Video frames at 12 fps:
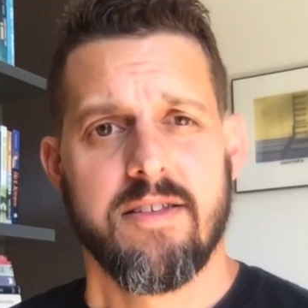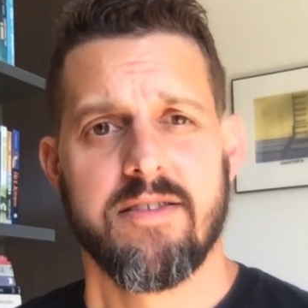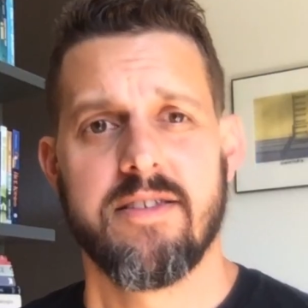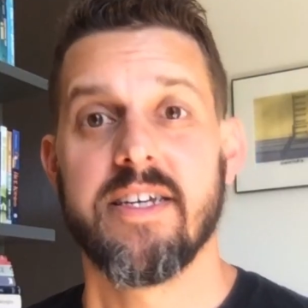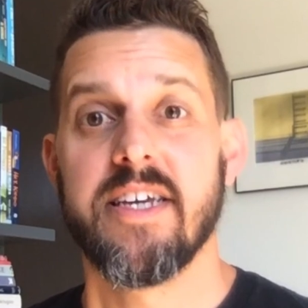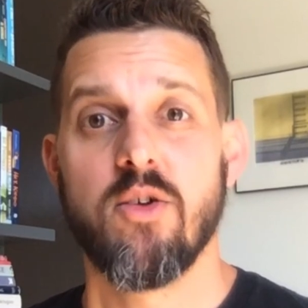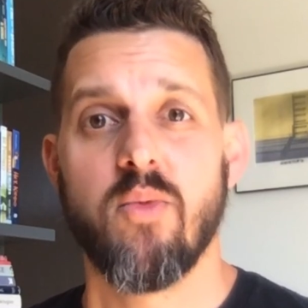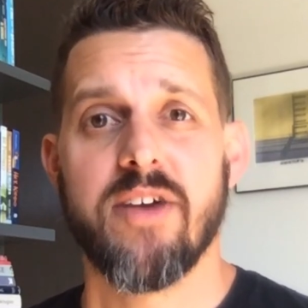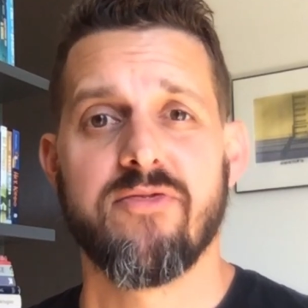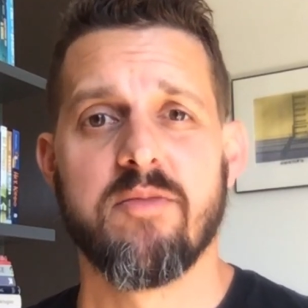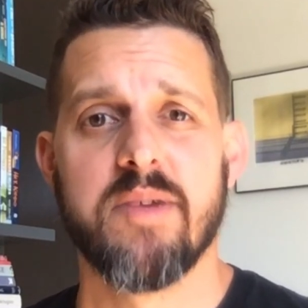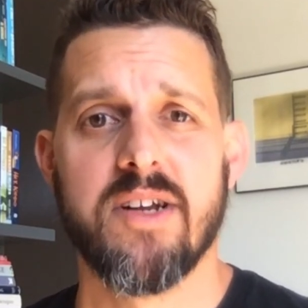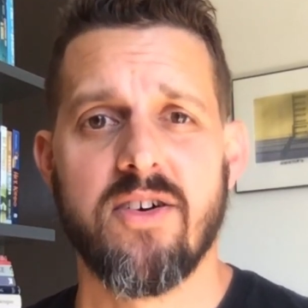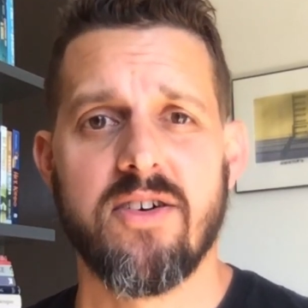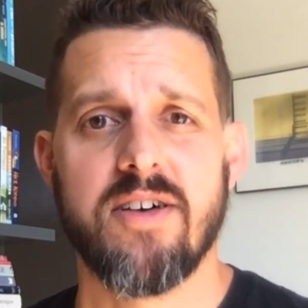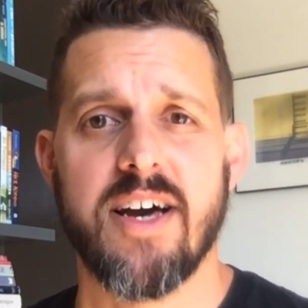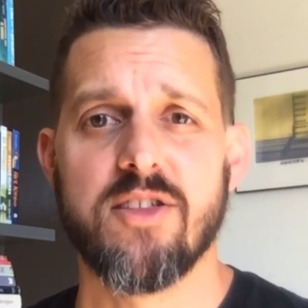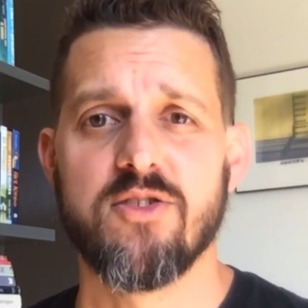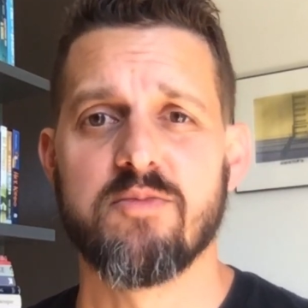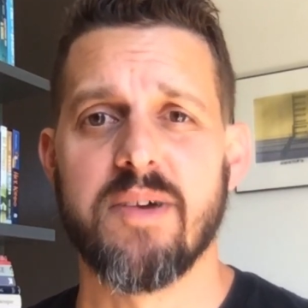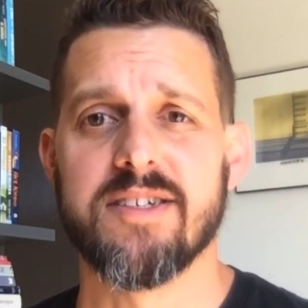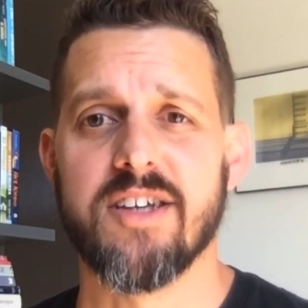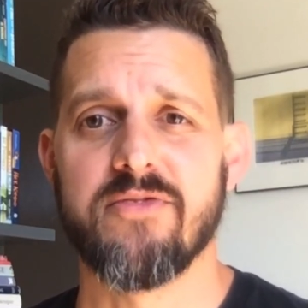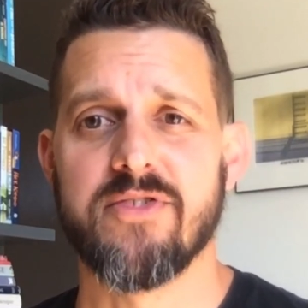To get away from it all, I lose
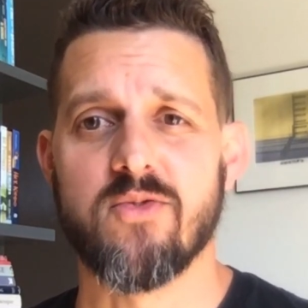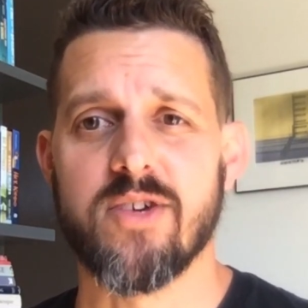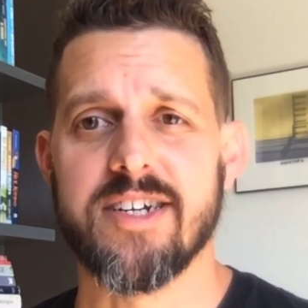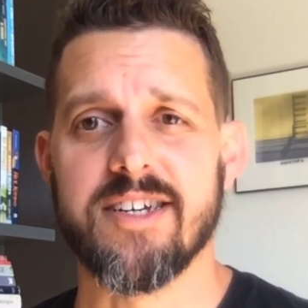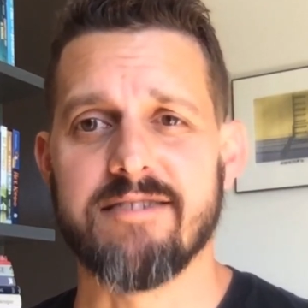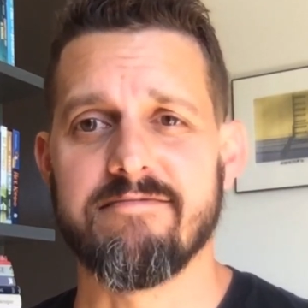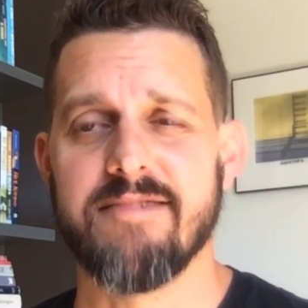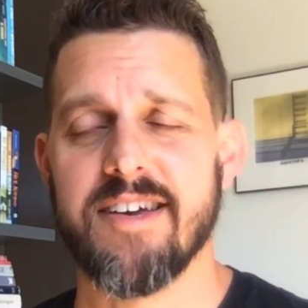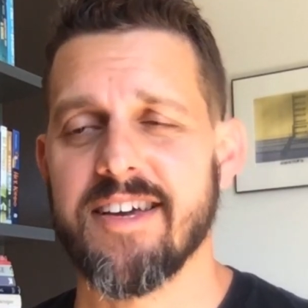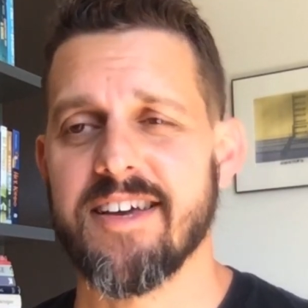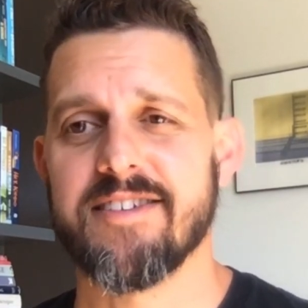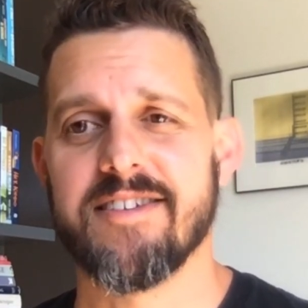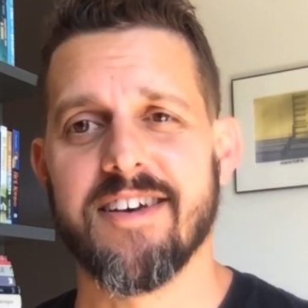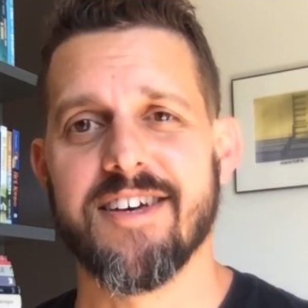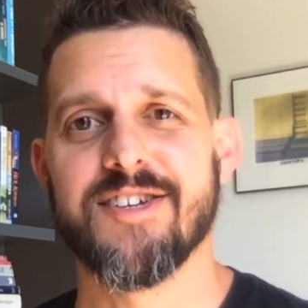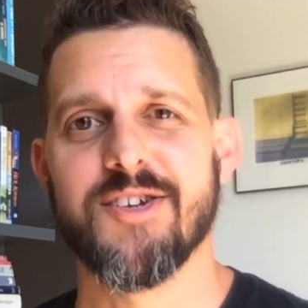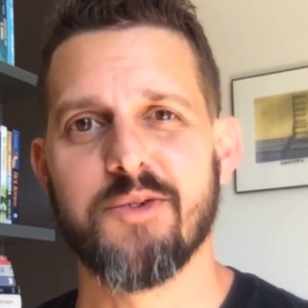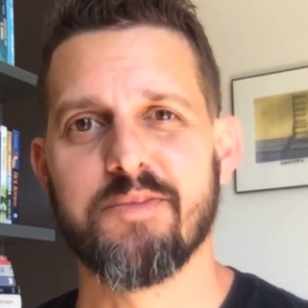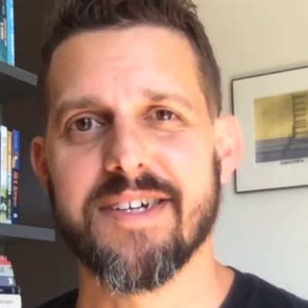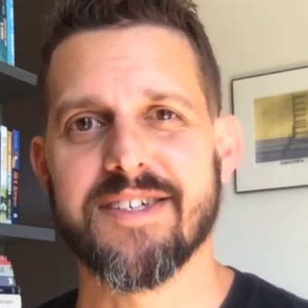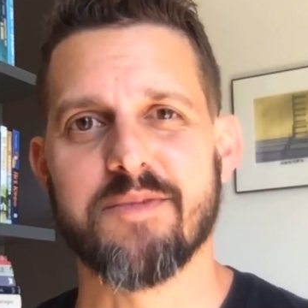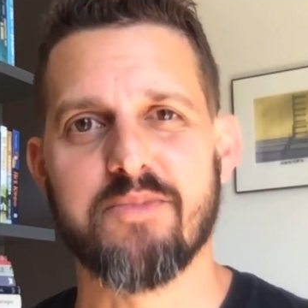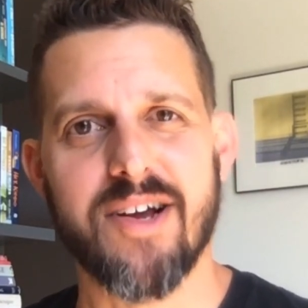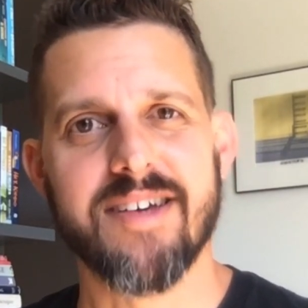myself in reading. I guess no big
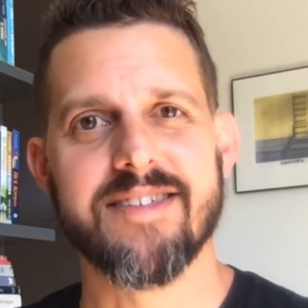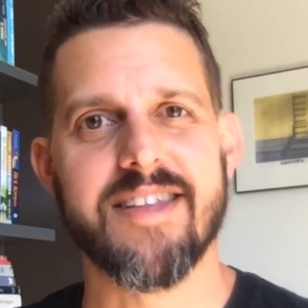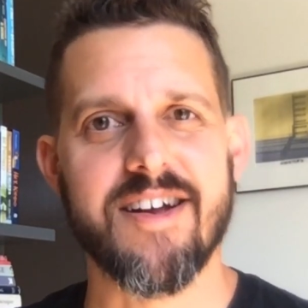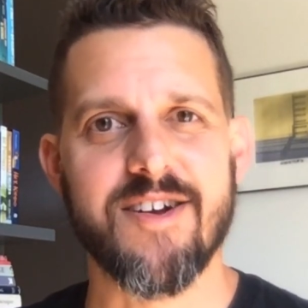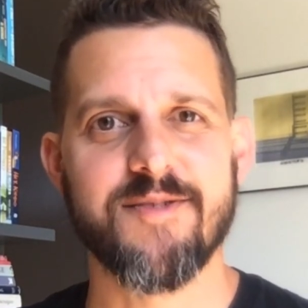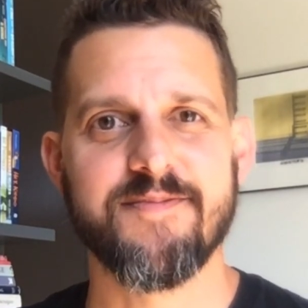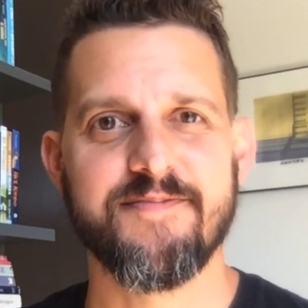surprise there.